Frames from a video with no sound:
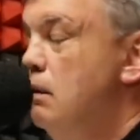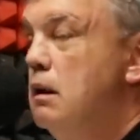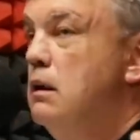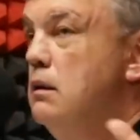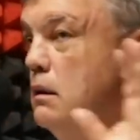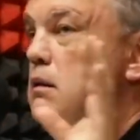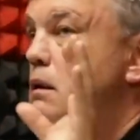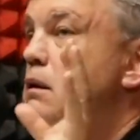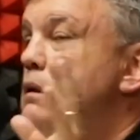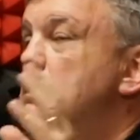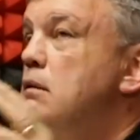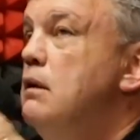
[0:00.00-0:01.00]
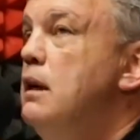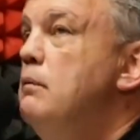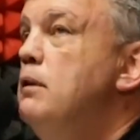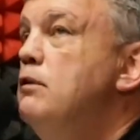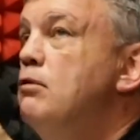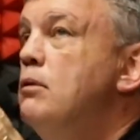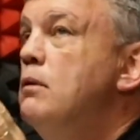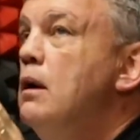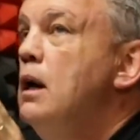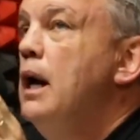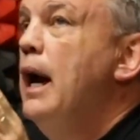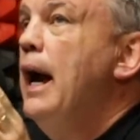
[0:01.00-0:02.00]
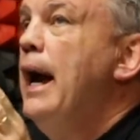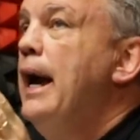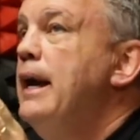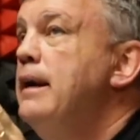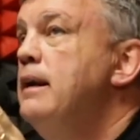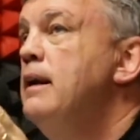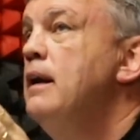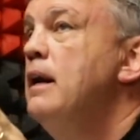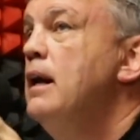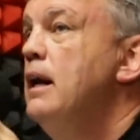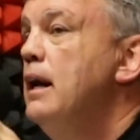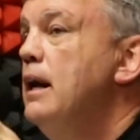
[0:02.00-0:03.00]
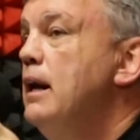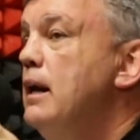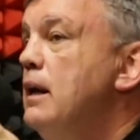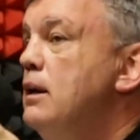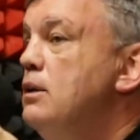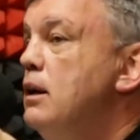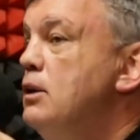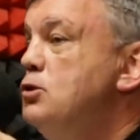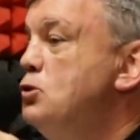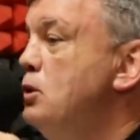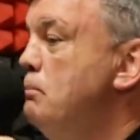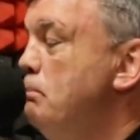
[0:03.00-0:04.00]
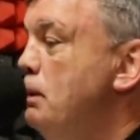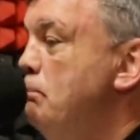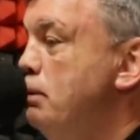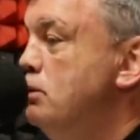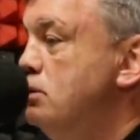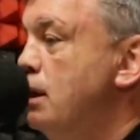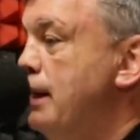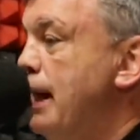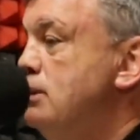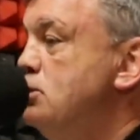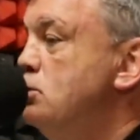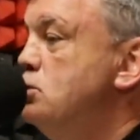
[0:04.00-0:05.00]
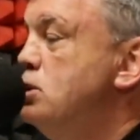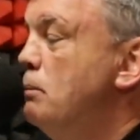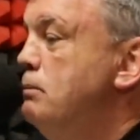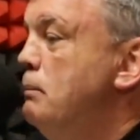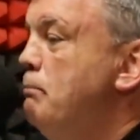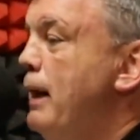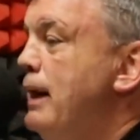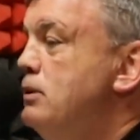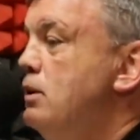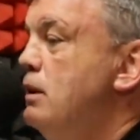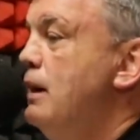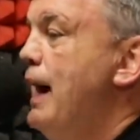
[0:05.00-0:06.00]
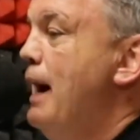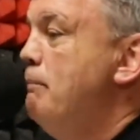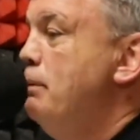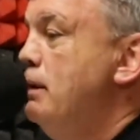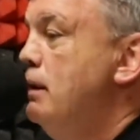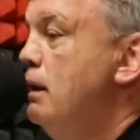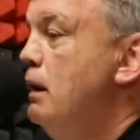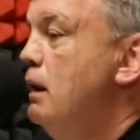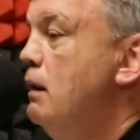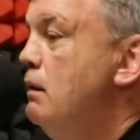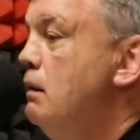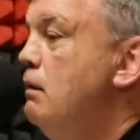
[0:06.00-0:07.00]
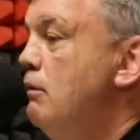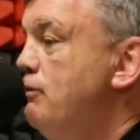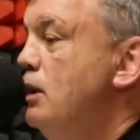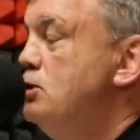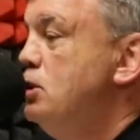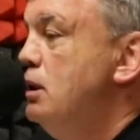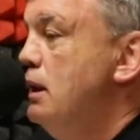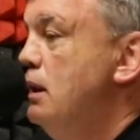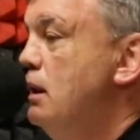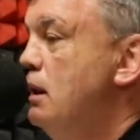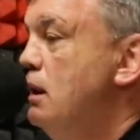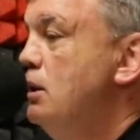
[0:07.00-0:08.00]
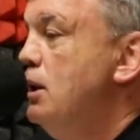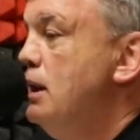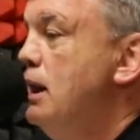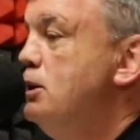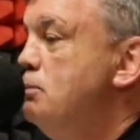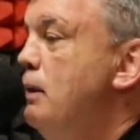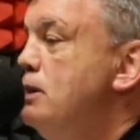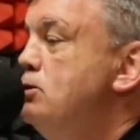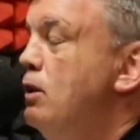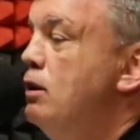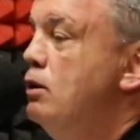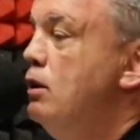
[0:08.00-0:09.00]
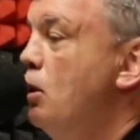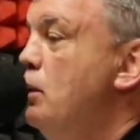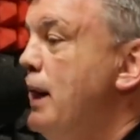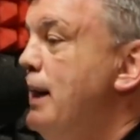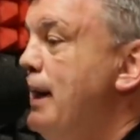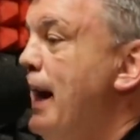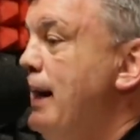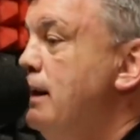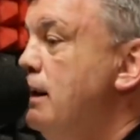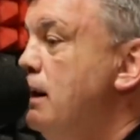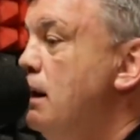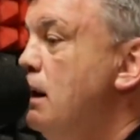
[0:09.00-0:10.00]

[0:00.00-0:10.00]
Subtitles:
Well, hear me through. And it shouldn't be built on that. So something bad's going to happen eventually. Your kids might start glowing at night.